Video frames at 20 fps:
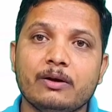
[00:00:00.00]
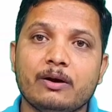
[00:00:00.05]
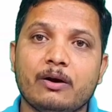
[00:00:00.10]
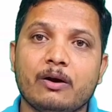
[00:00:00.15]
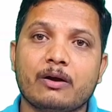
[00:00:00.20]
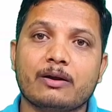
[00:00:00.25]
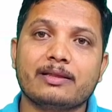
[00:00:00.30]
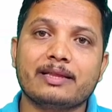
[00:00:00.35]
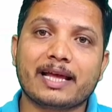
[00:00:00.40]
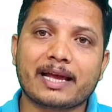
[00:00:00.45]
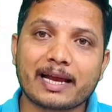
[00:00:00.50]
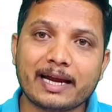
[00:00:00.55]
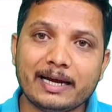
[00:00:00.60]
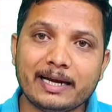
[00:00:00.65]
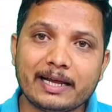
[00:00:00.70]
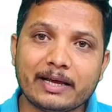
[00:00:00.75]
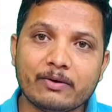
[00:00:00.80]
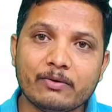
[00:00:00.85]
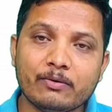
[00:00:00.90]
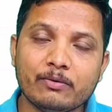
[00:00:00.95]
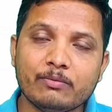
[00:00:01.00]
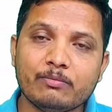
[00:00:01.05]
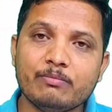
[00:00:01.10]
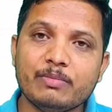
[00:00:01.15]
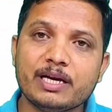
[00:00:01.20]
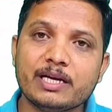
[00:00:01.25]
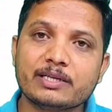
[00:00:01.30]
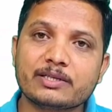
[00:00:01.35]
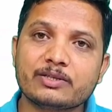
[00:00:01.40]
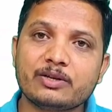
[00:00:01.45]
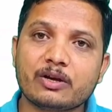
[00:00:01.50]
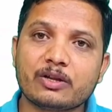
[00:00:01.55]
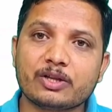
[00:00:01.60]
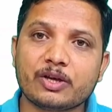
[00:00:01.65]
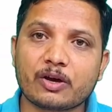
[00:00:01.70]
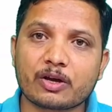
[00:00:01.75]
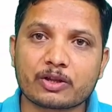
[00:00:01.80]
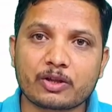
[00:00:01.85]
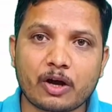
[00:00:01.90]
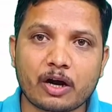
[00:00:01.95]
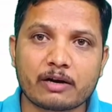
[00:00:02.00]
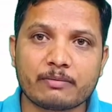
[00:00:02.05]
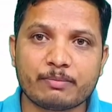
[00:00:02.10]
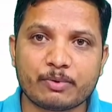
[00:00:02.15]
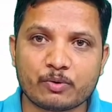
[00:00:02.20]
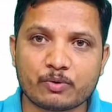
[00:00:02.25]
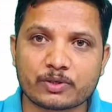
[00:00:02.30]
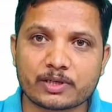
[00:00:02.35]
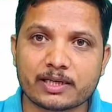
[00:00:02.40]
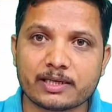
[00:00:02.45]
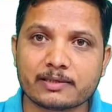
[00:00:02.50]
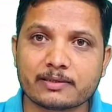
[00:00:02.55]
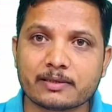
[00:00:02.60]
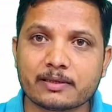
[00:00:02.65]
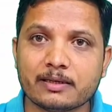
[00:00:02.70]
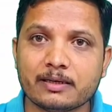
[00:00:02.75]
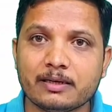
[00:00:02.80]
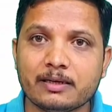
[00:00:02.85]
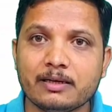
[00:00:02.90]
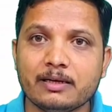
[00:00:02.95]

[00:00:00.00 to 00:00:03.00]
or negative based on your thought process.